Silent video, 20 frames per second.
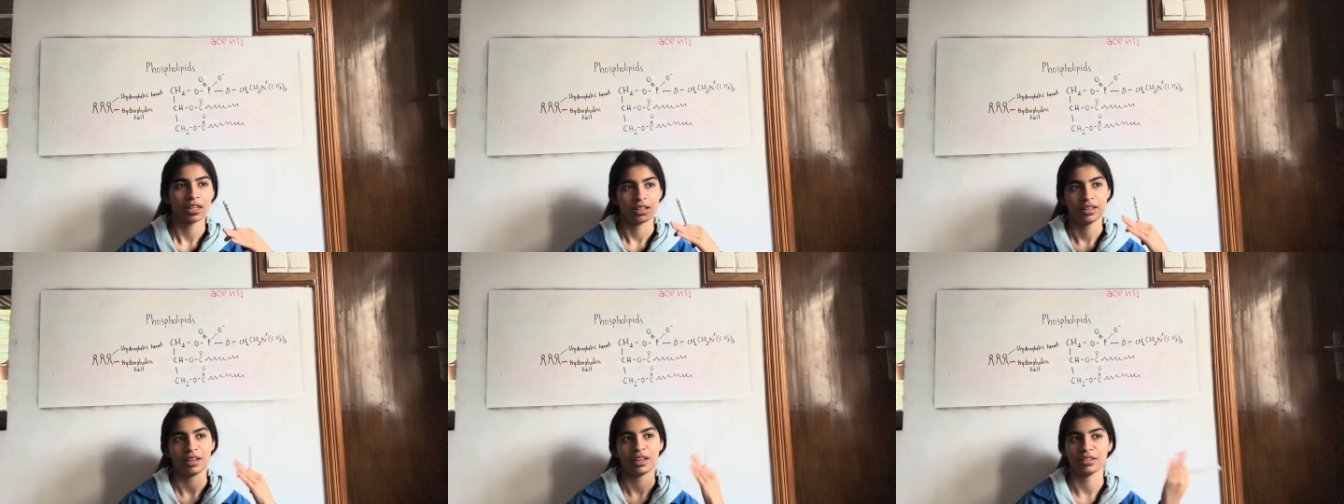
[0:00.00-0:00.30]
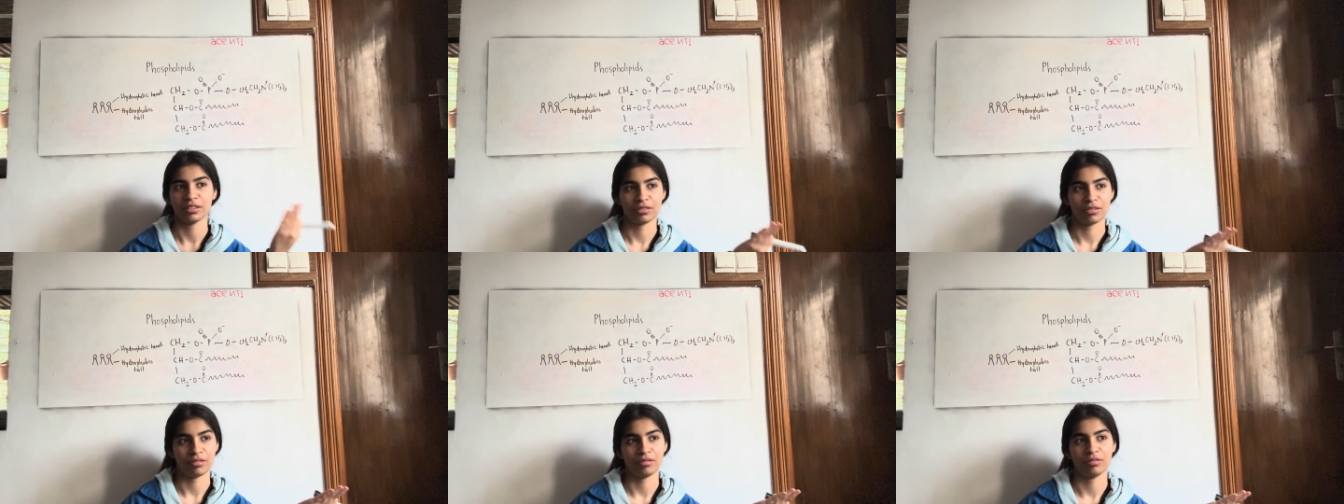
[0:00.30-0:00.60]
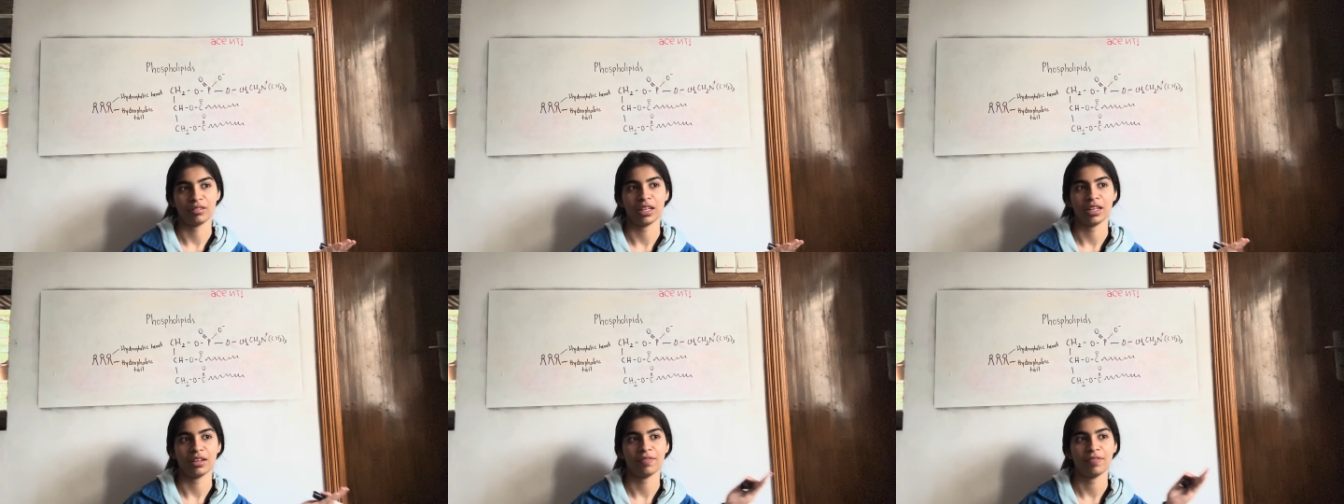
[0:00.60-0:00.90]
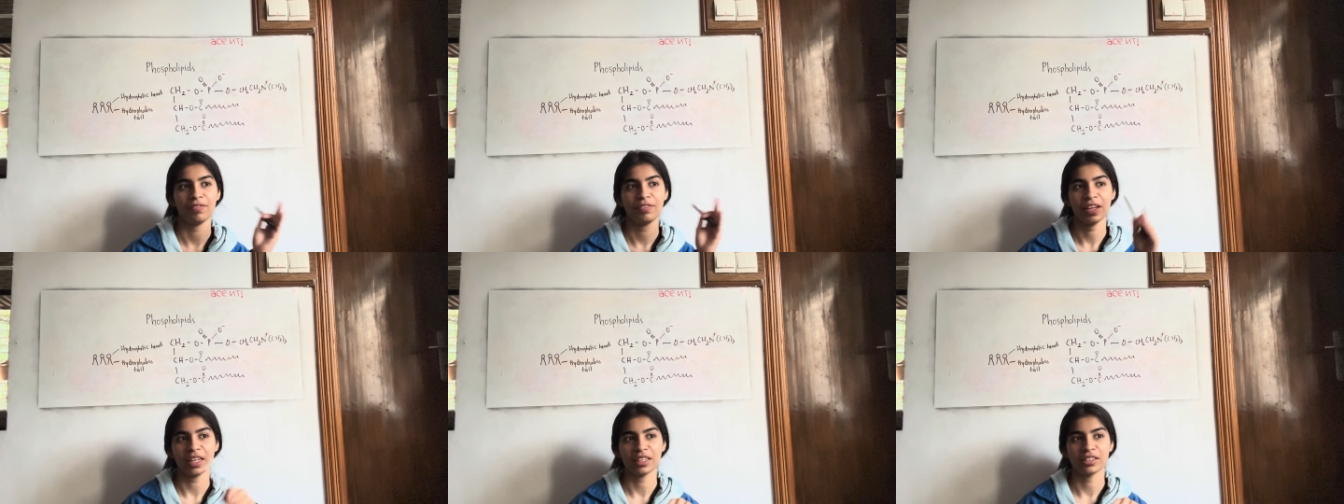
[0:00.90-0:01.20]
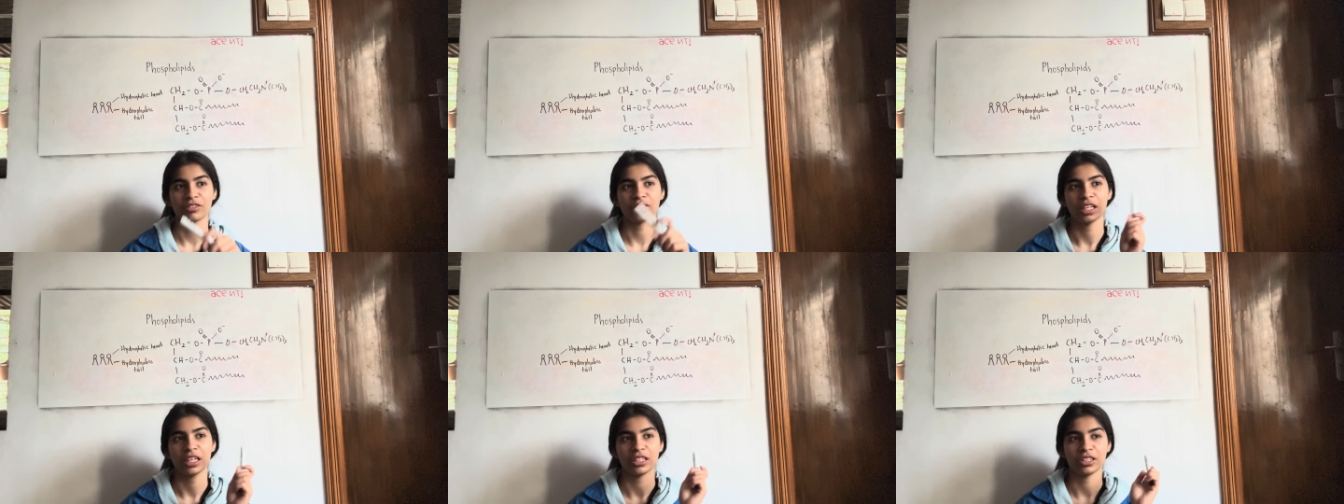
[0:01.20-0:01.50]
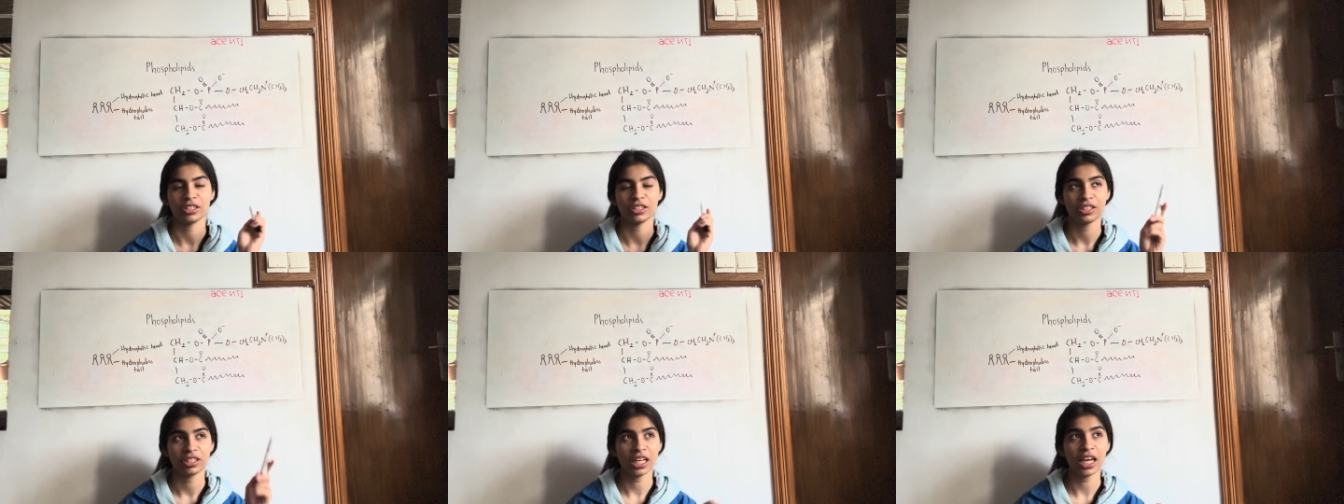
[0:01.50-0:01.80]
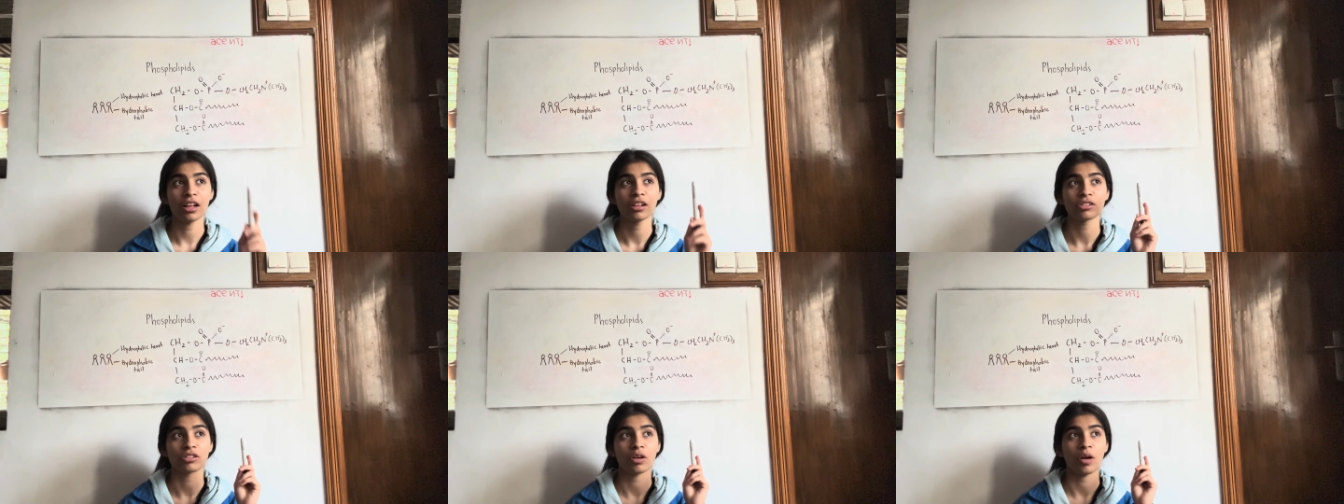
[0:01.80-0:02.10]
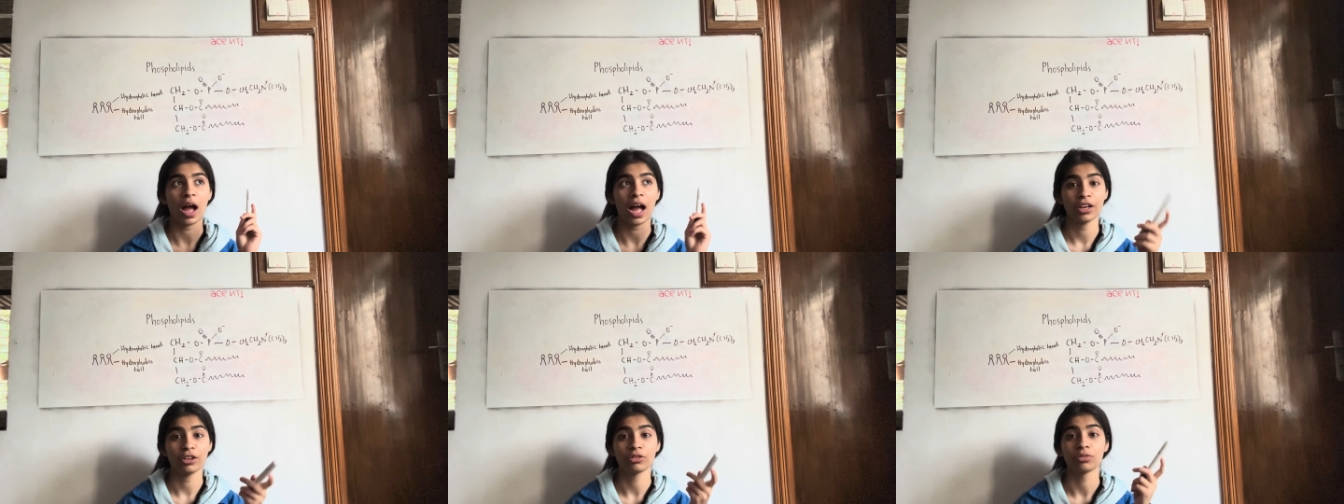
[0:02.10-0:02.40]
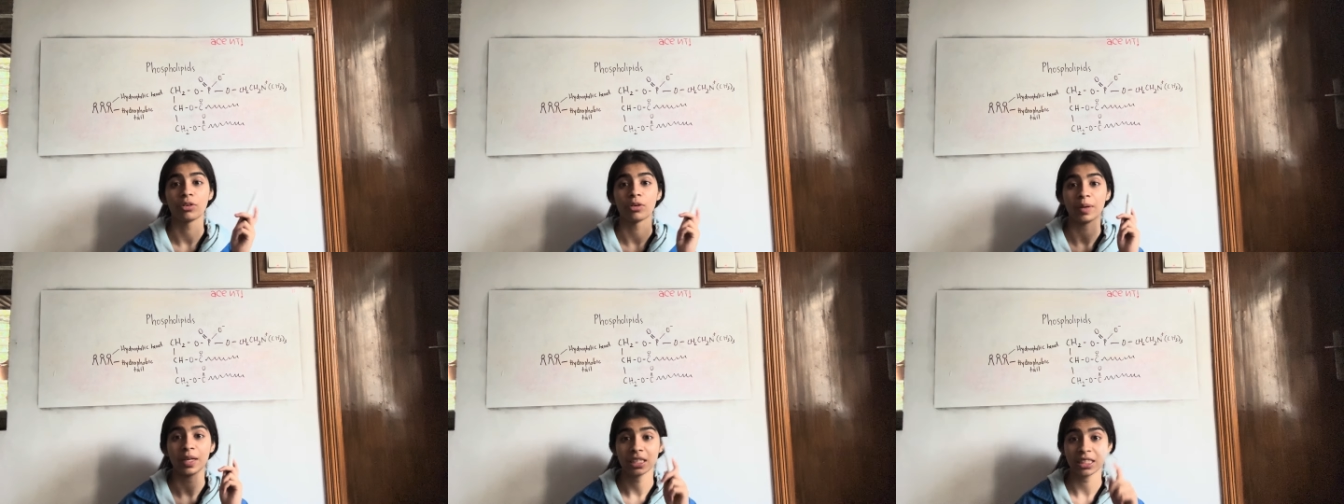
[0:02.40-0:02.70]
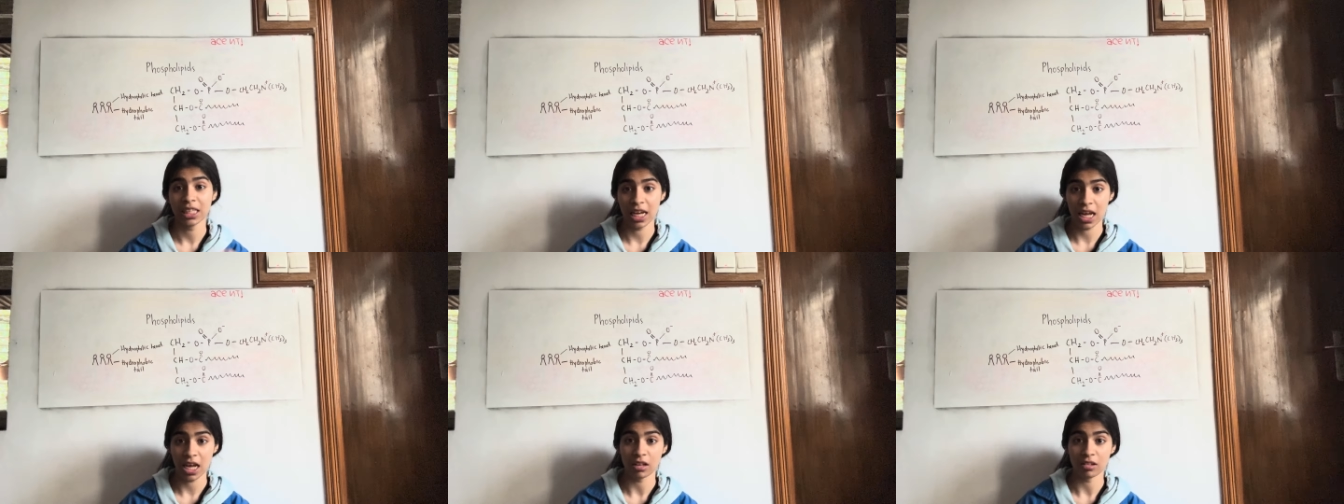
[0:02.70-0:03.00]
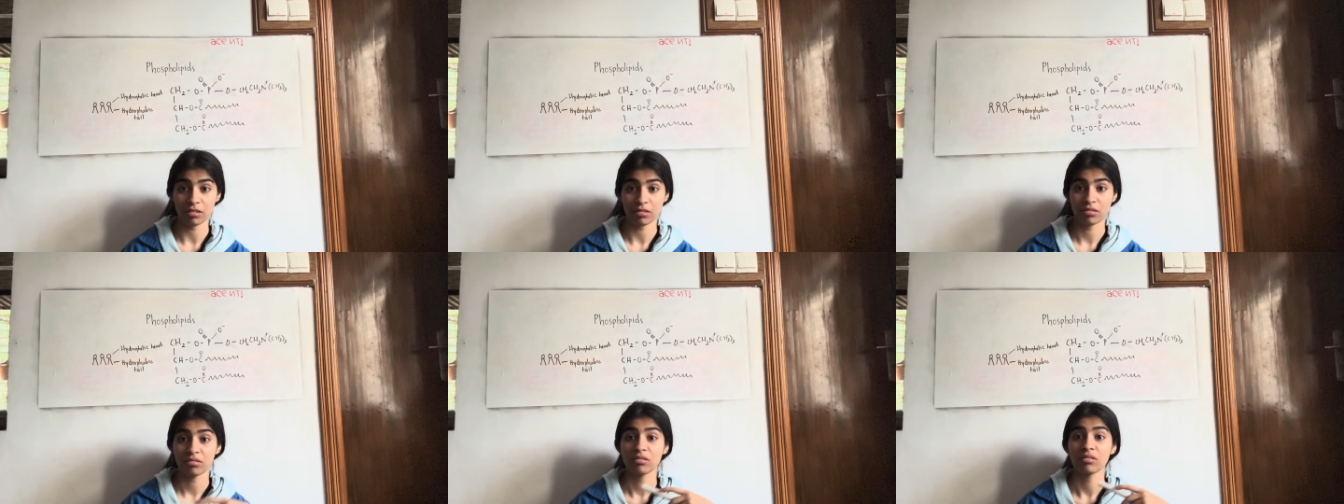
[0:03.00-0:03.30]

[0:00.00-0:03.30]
And so like feet is related to tail, so hydrophobic tail.